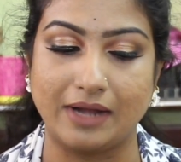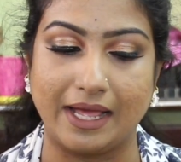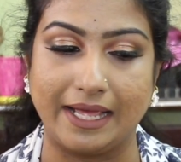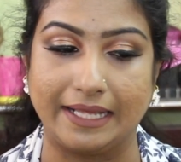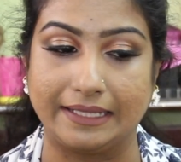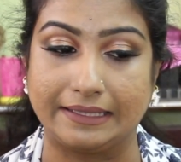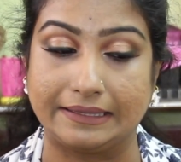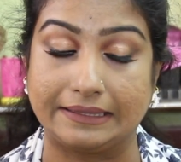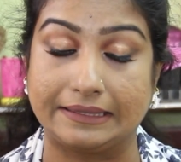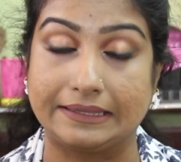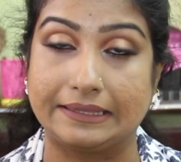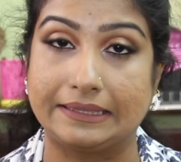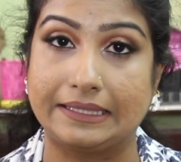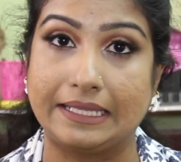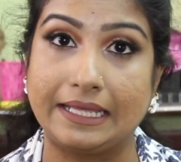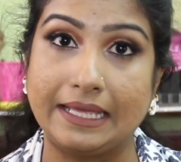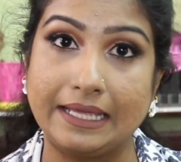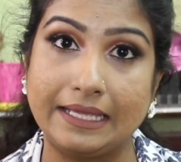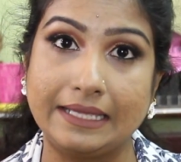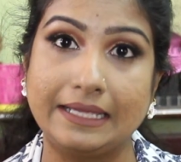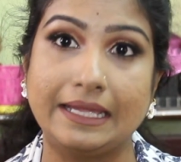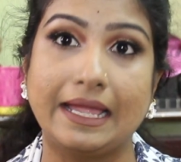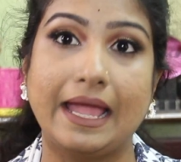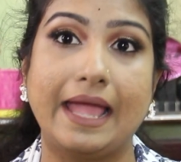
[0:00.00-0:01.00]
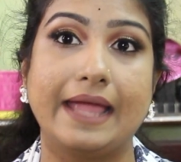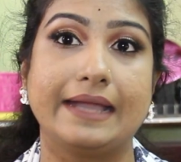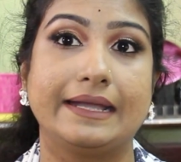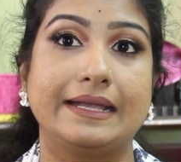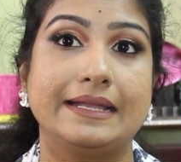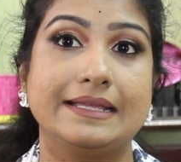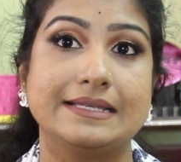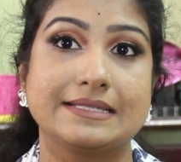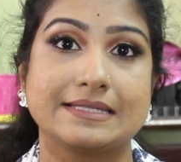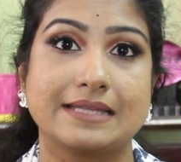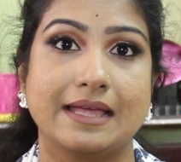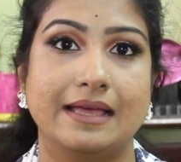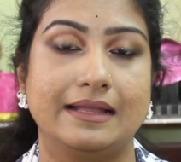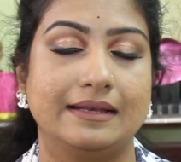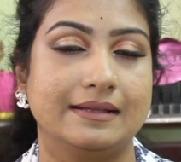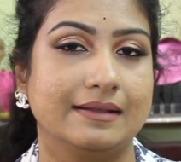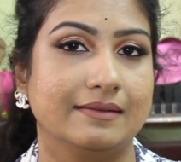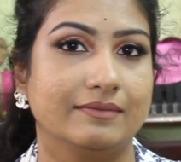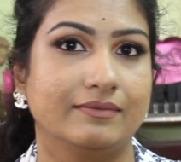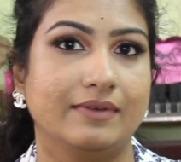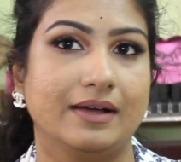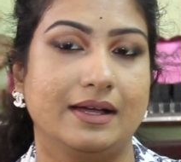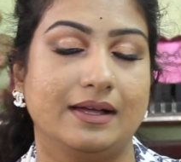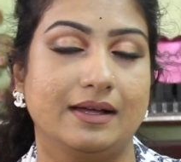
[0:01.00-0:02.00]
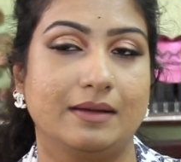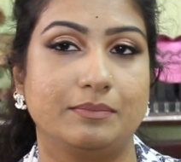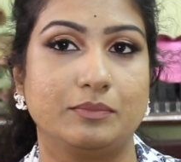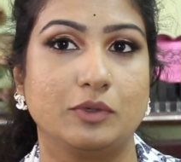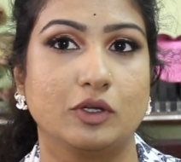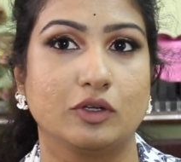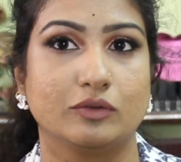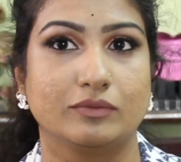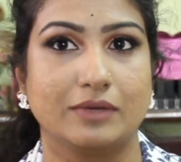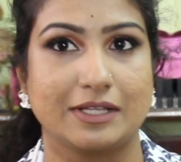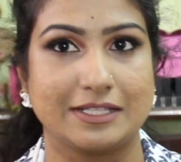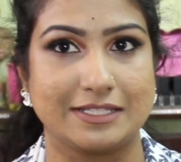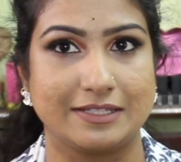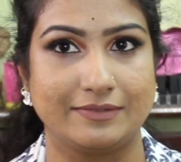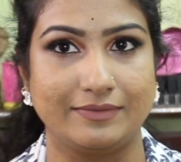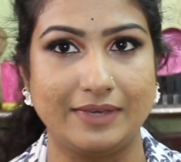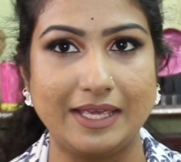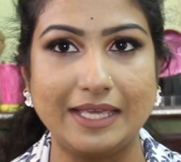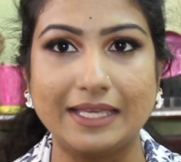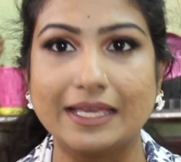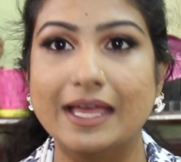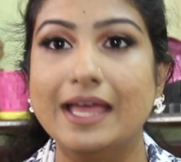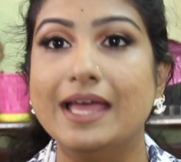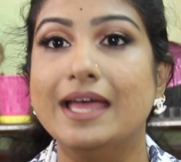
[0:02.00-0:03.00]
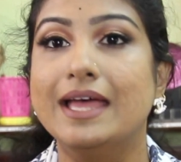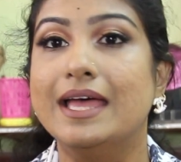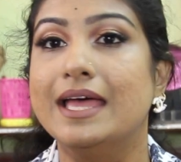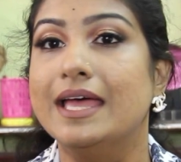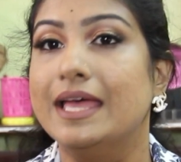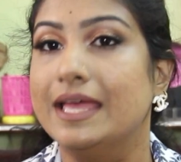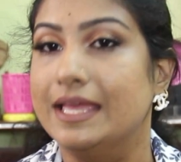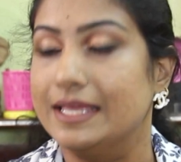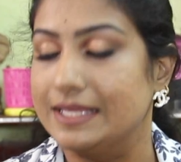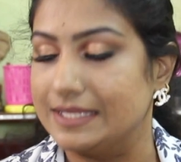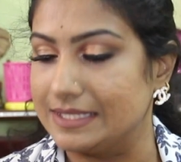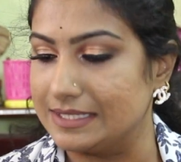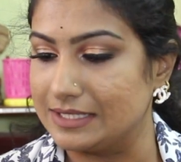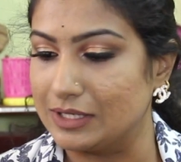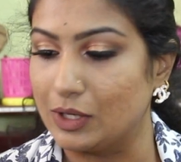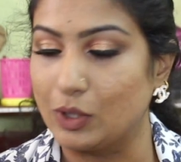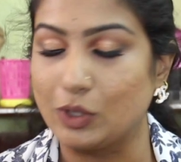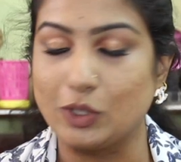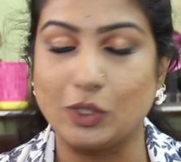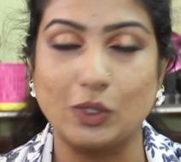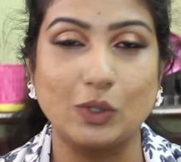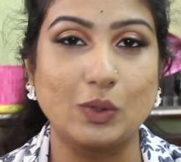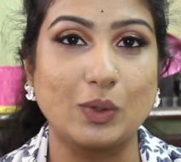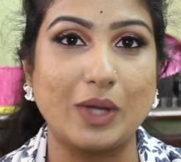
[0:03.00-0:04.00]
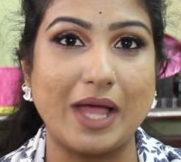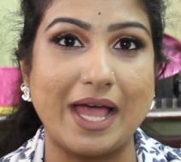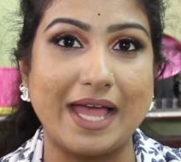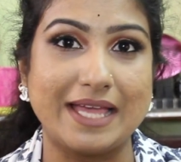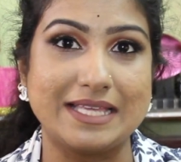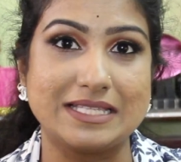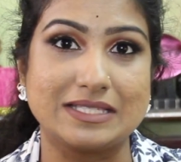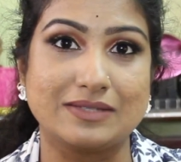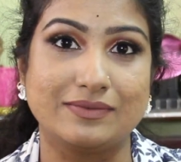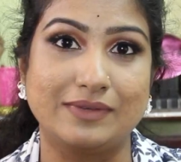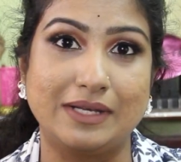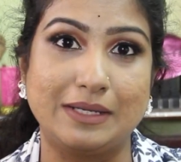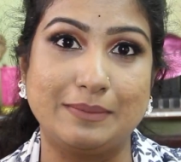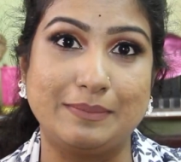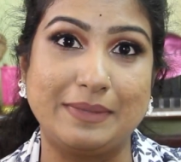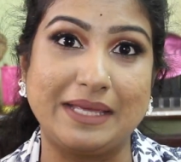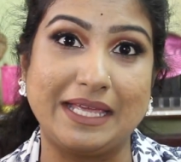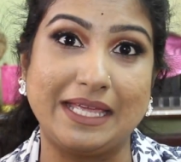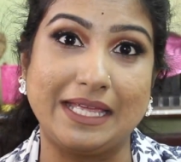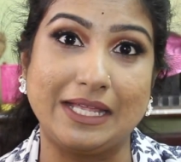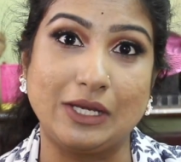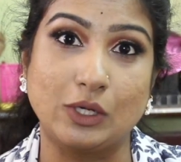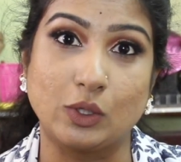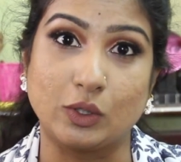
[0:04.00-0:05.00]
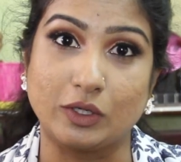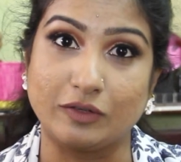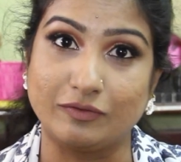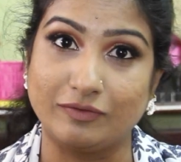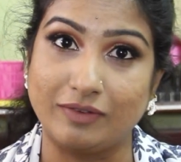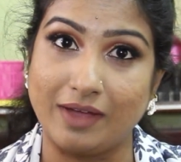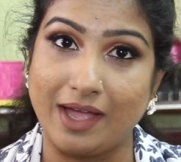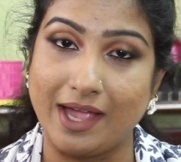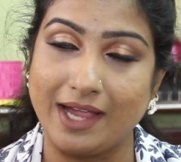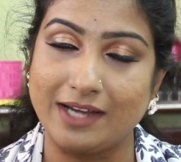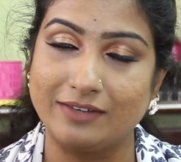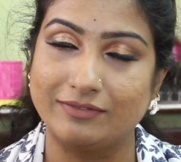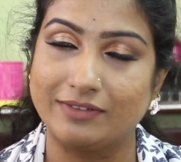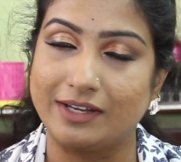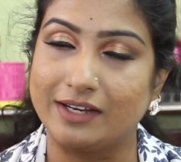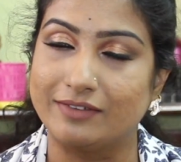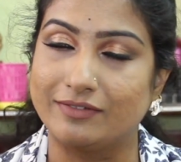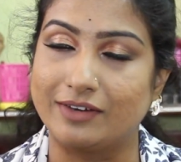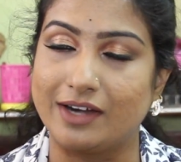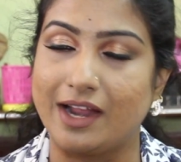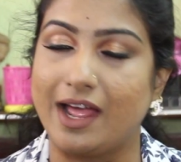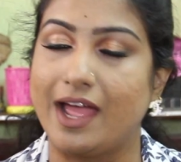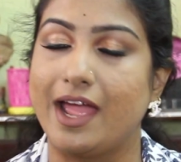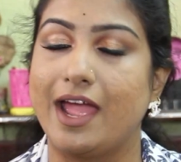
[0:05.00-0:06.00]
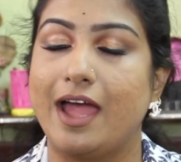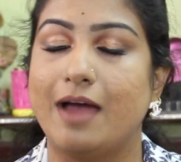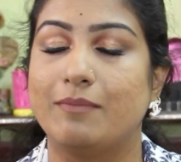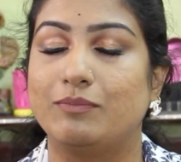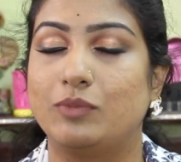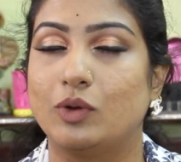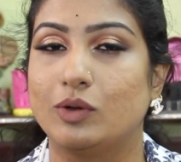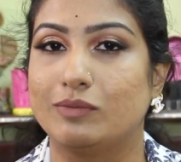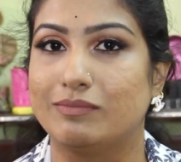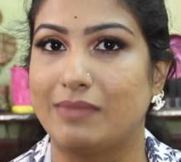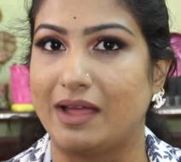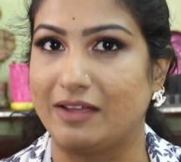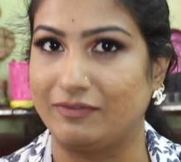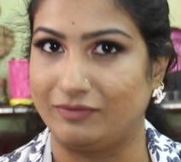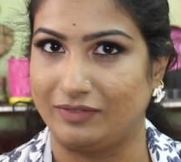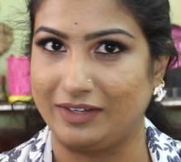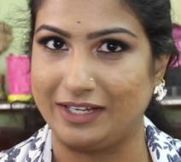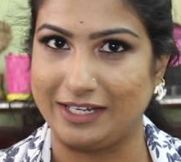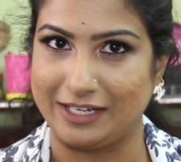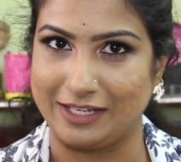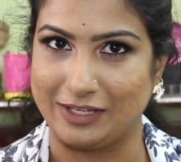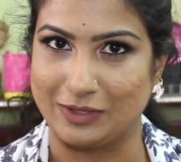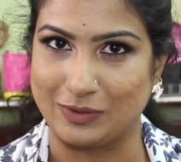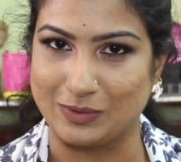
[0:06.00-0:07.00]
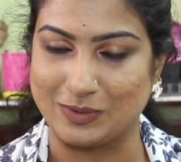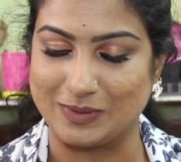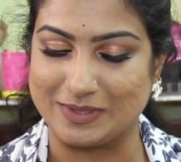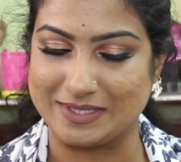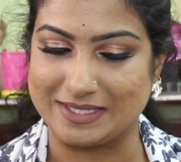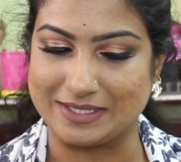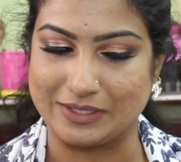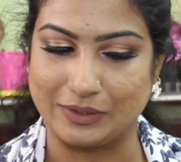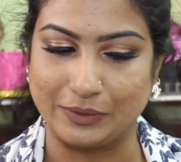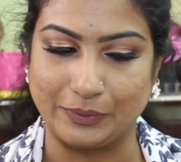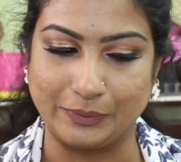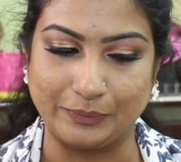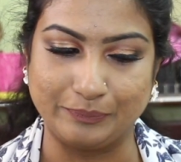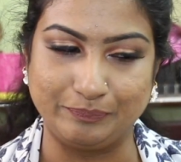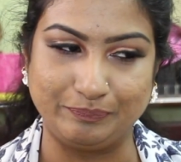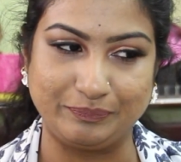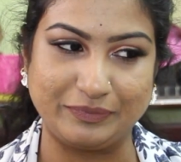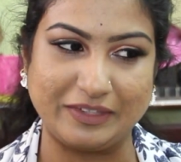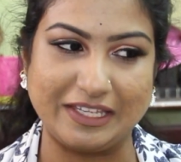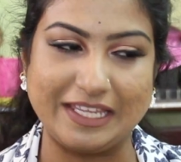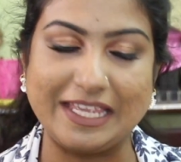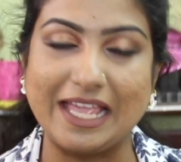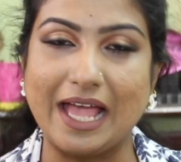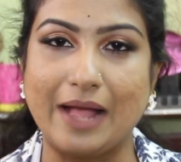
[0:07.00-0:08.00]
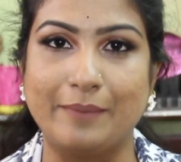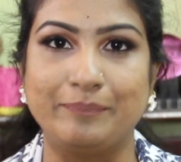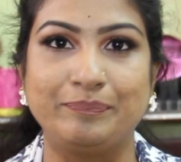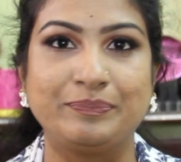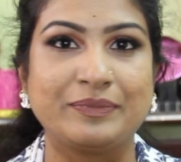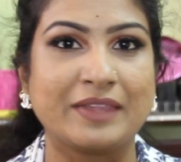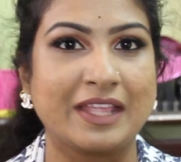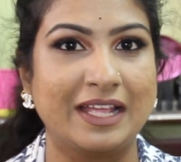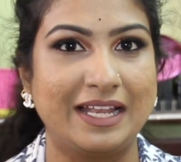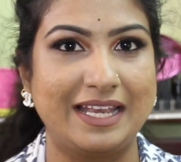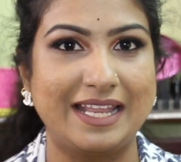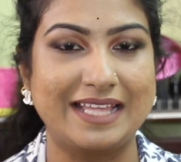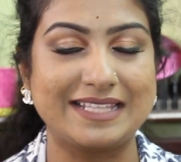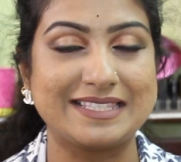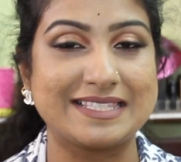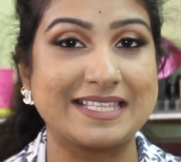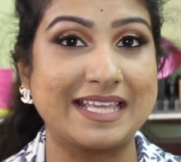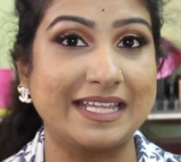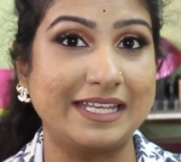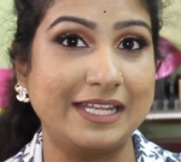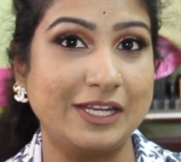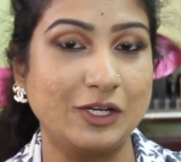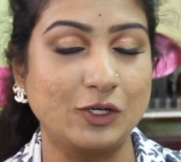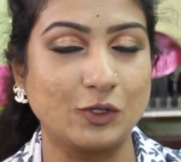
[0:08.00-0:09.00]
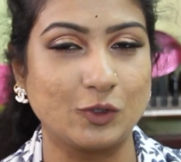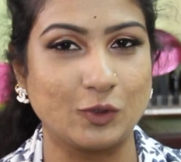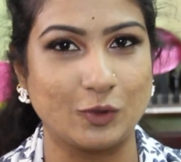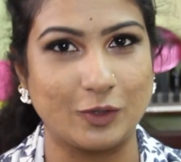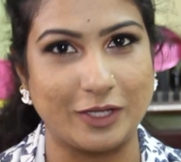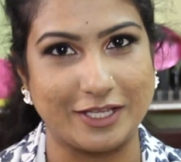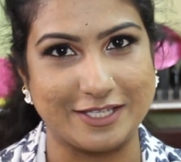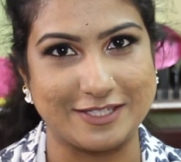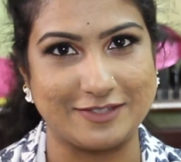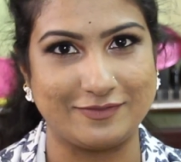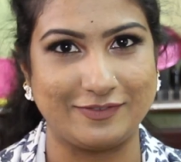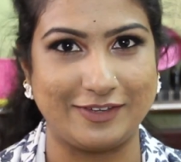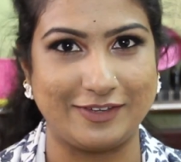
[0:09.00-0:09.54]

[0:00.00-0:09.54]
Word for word: I think at least I'll upload once a week, so you guys will be notified whenever I upload my videos. So yeah, let's get into today's